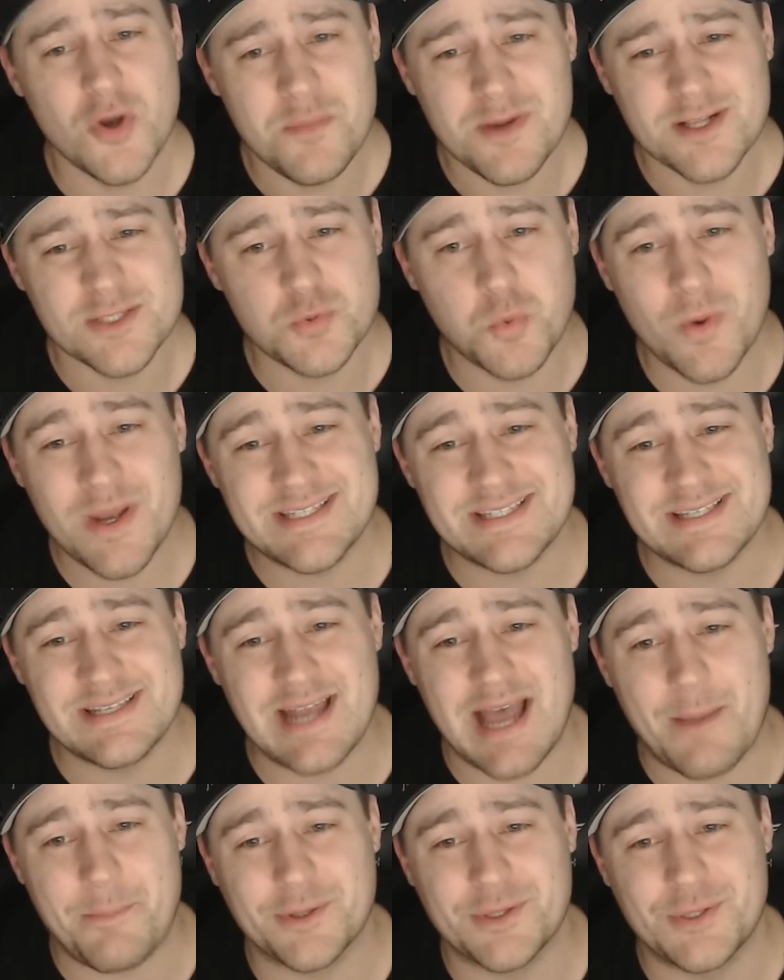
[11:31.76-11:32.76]
wasted
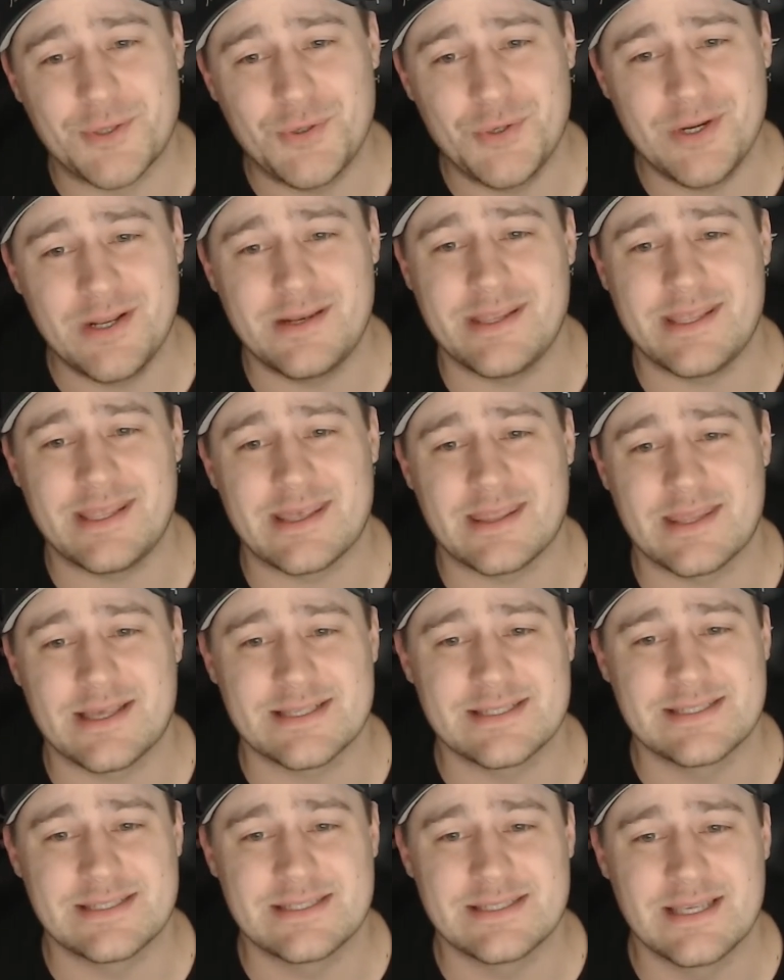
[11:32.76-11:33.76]
opportunity in
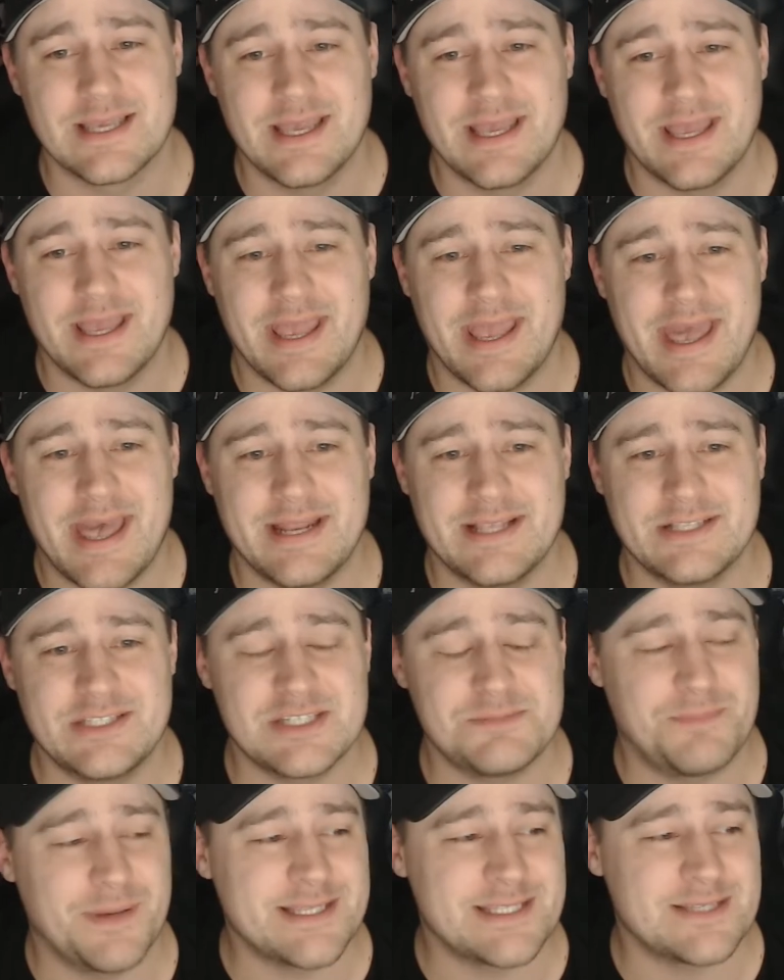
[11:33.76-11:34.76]
this. And it
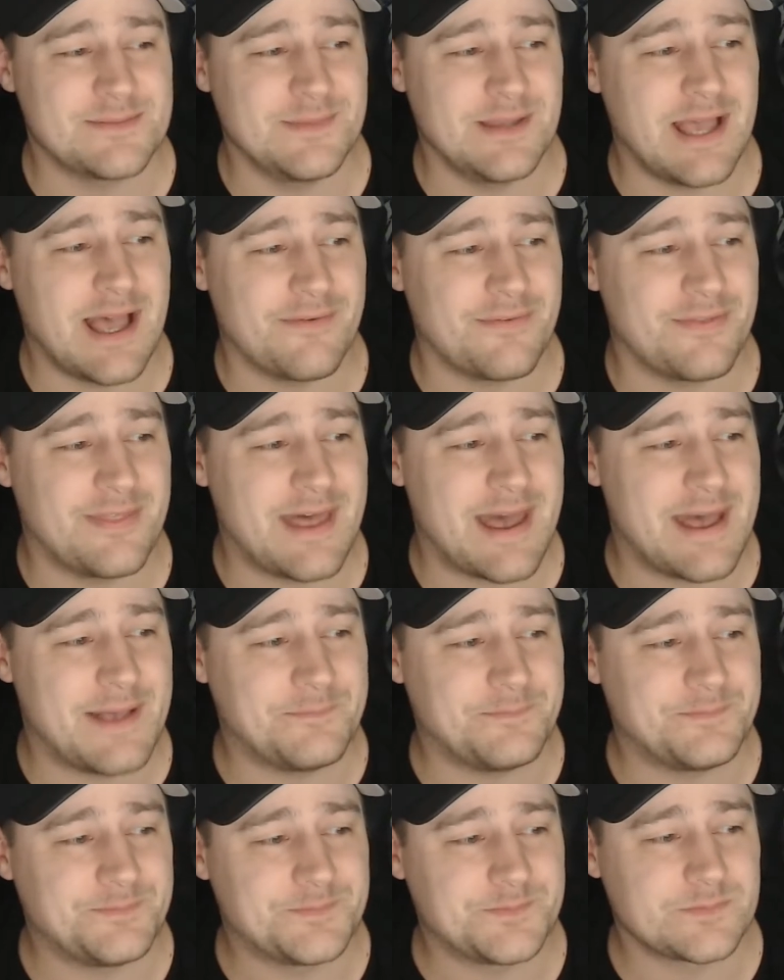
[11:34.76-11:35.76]
just pissed me off
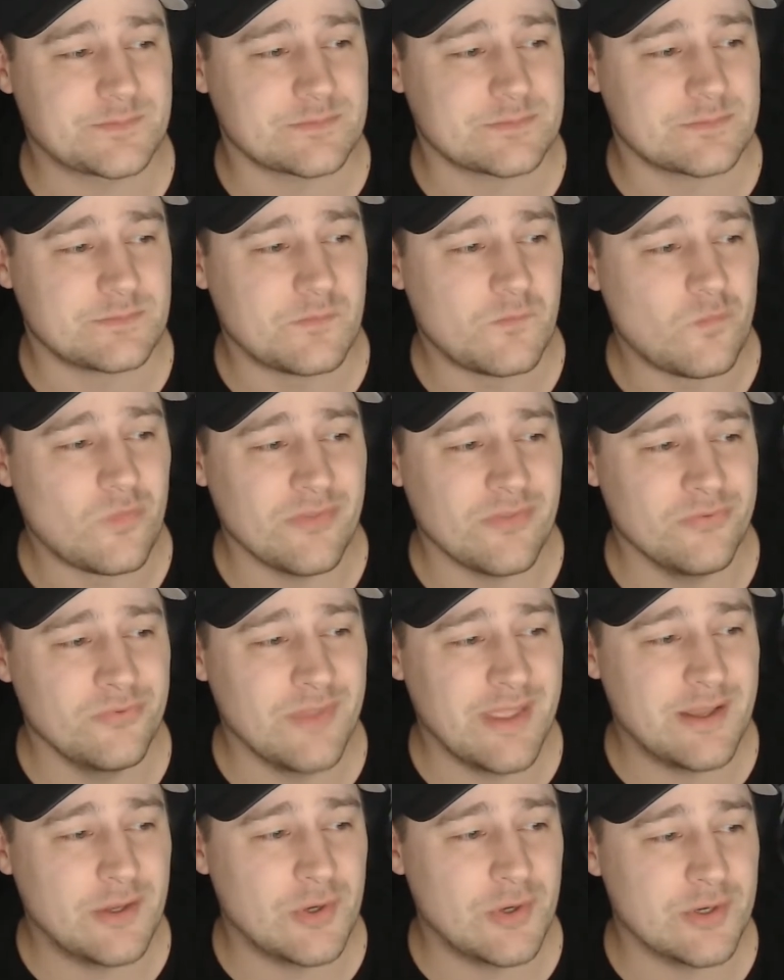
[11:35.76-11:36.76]
that
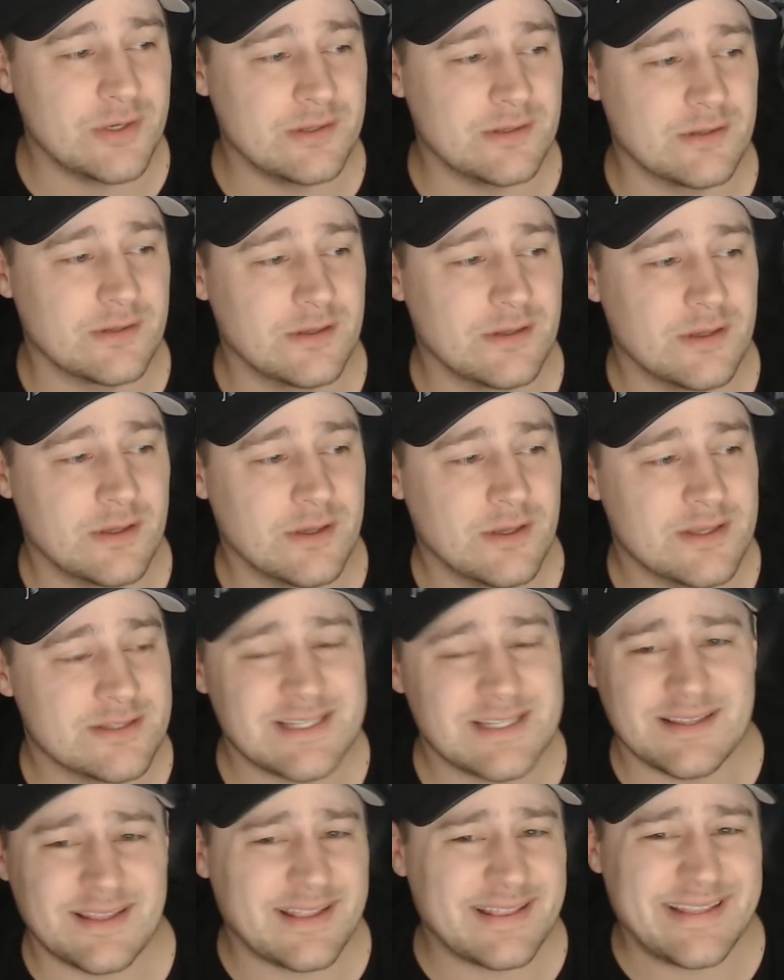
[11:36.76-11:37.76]
they couldn't, it's
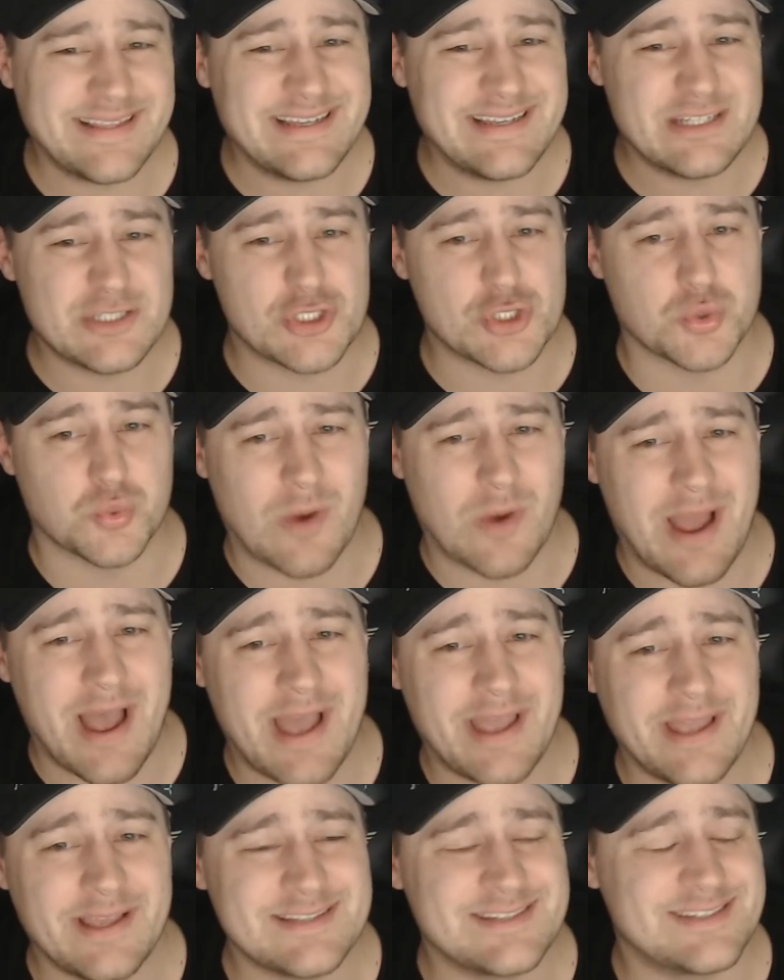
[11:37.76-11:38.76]
not that they didn't try,
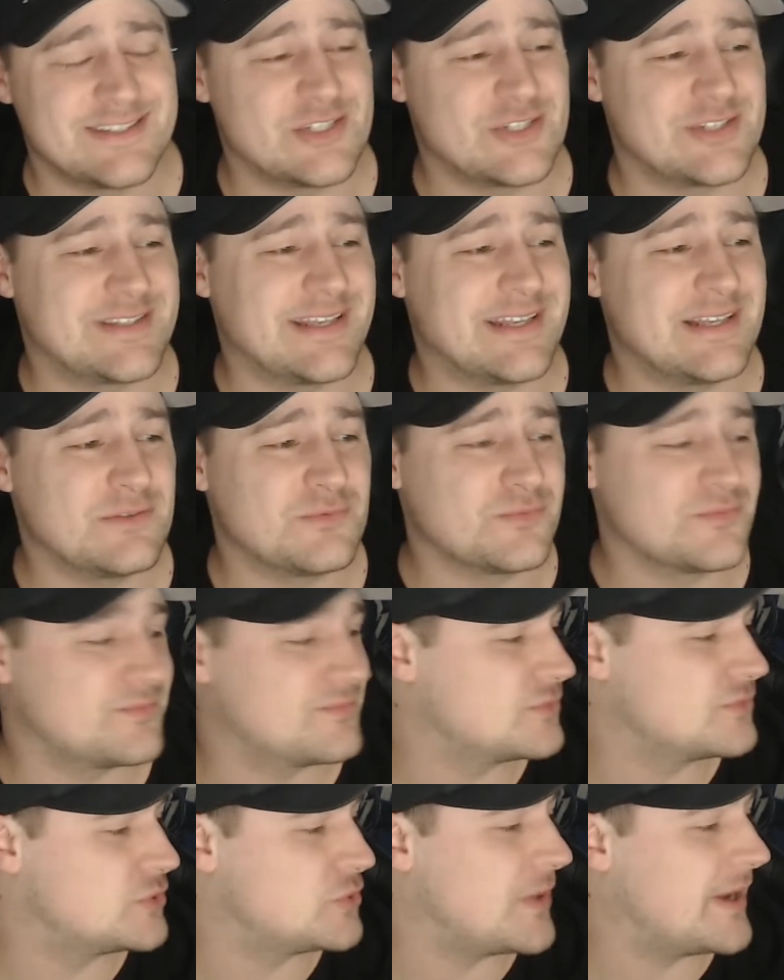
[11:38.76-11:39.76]
it's just they didn't
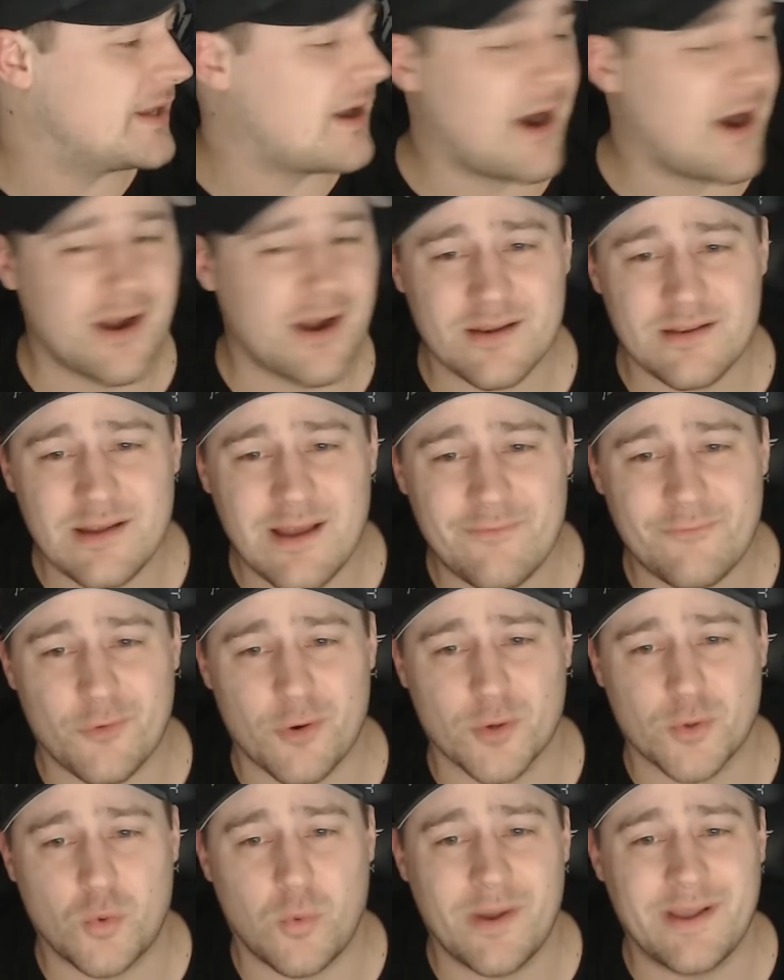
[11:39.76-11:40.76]
try hard enough
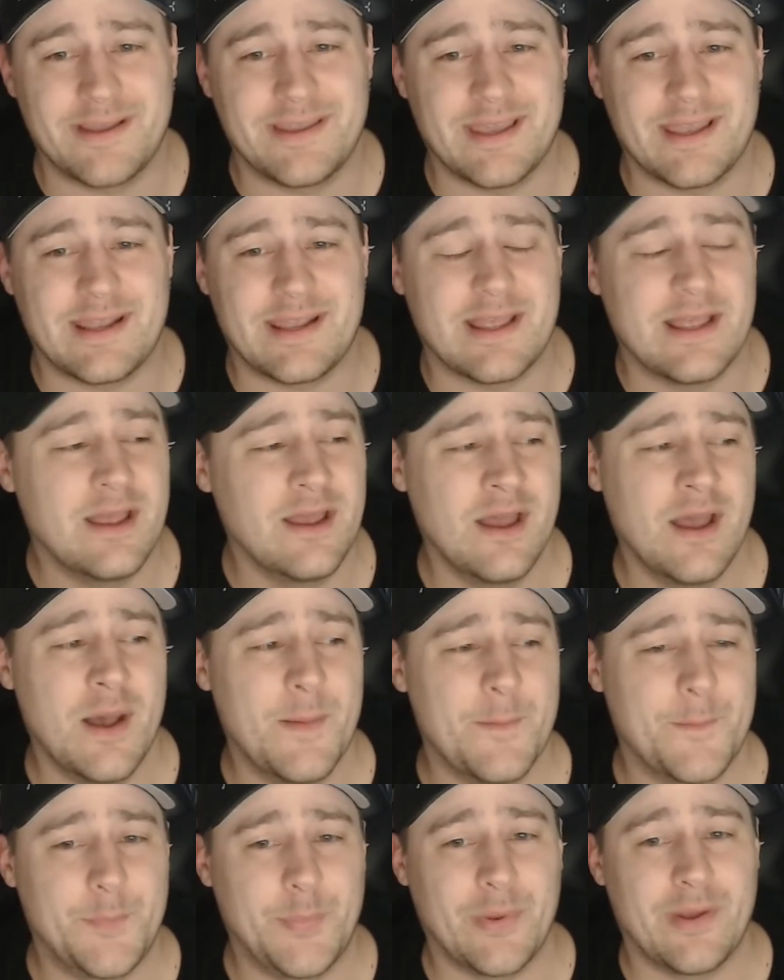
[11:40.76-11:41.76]
or quite get it.
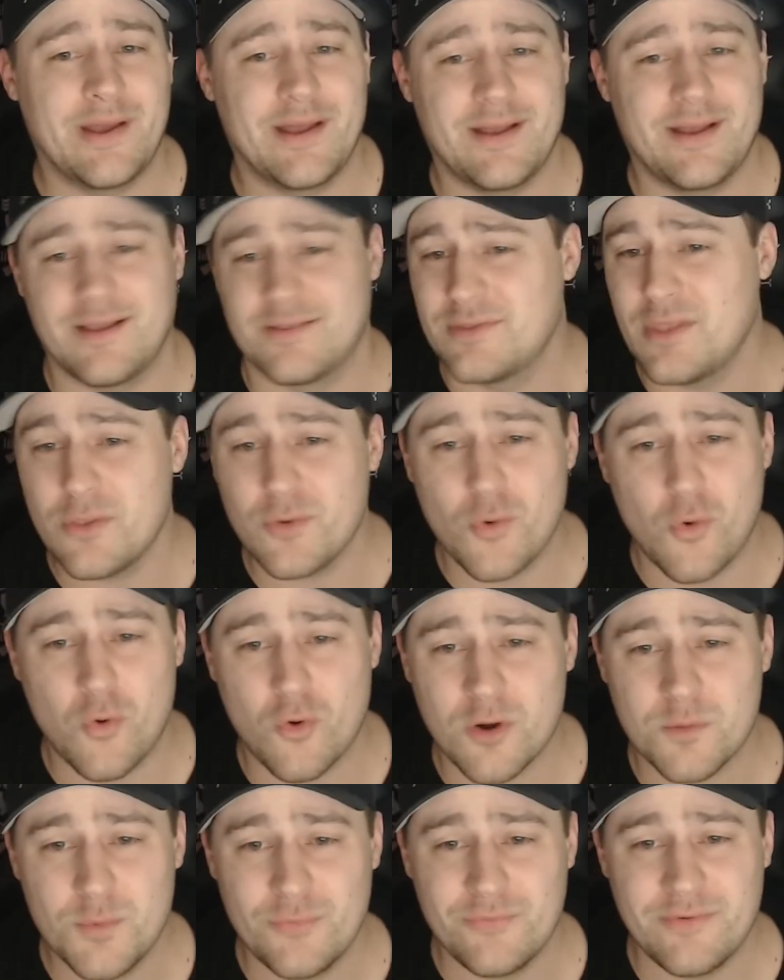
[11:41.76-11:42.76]
But another
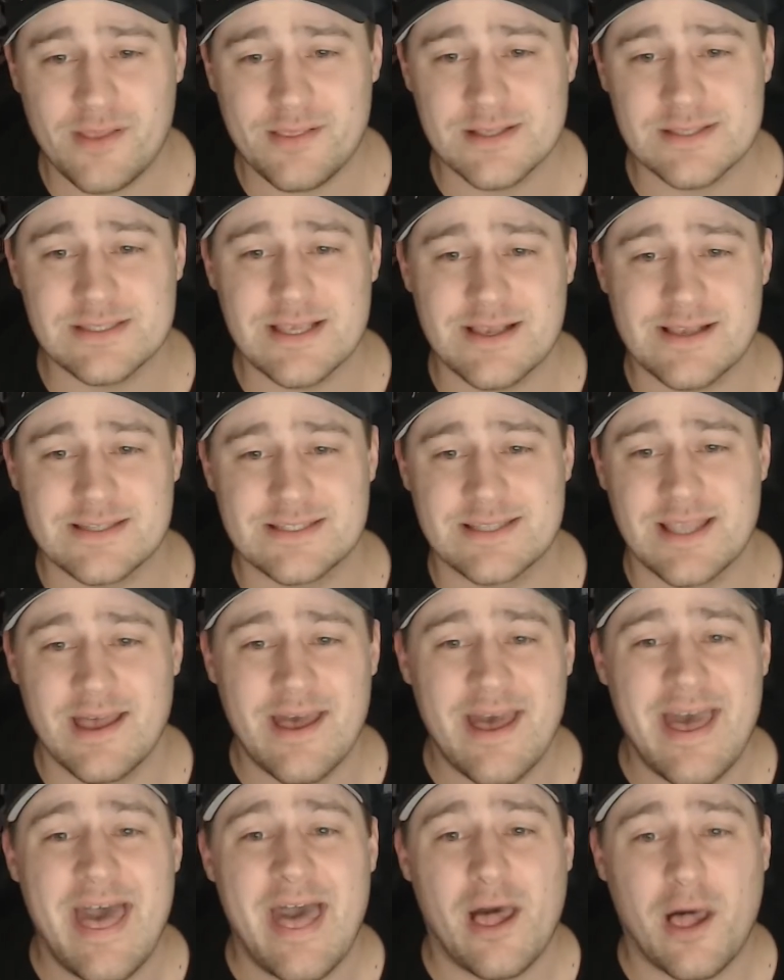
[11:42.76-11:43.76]
horror movie on this list,
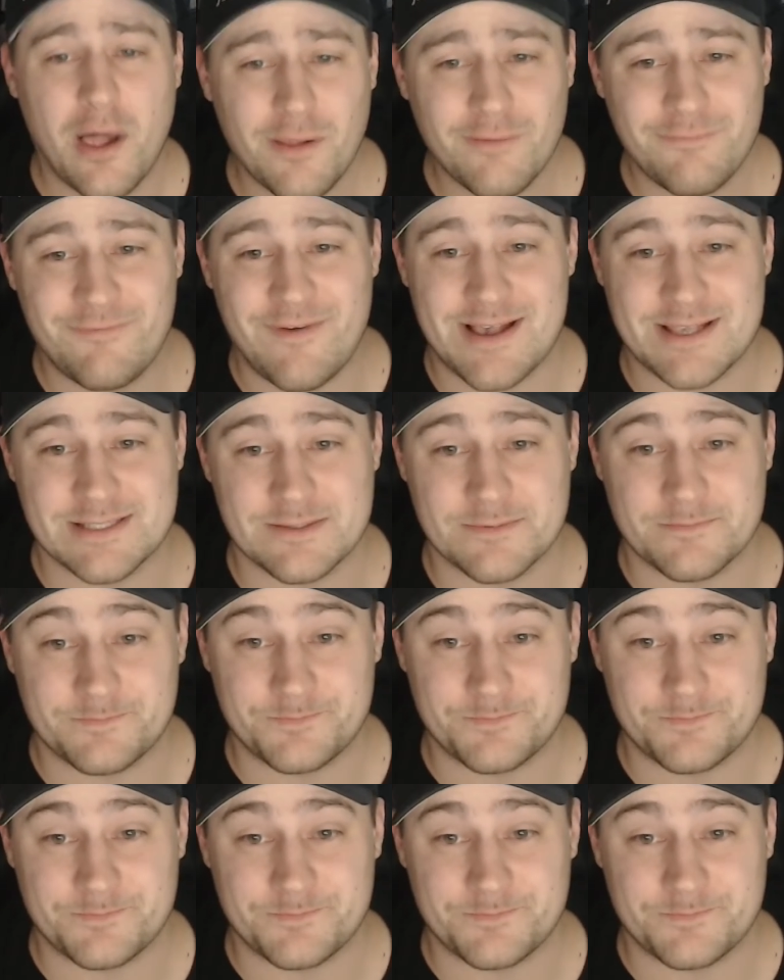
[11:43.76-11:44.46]
Hellfest,